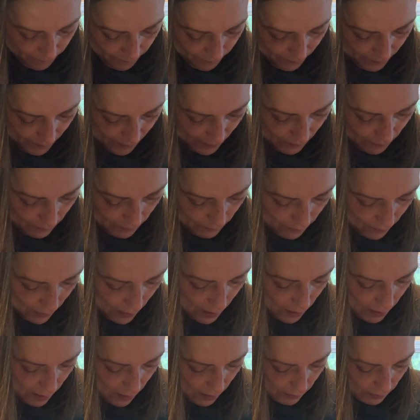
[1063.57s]

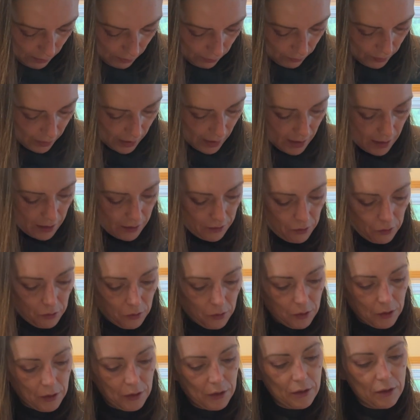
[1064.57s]
Alright, little candle
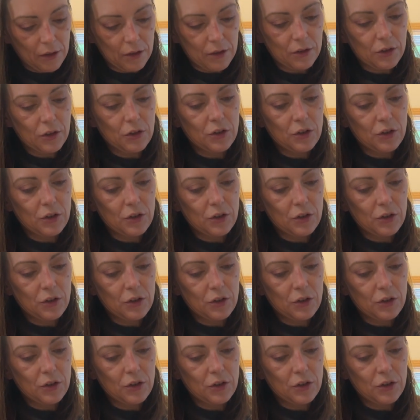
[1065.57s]
holders,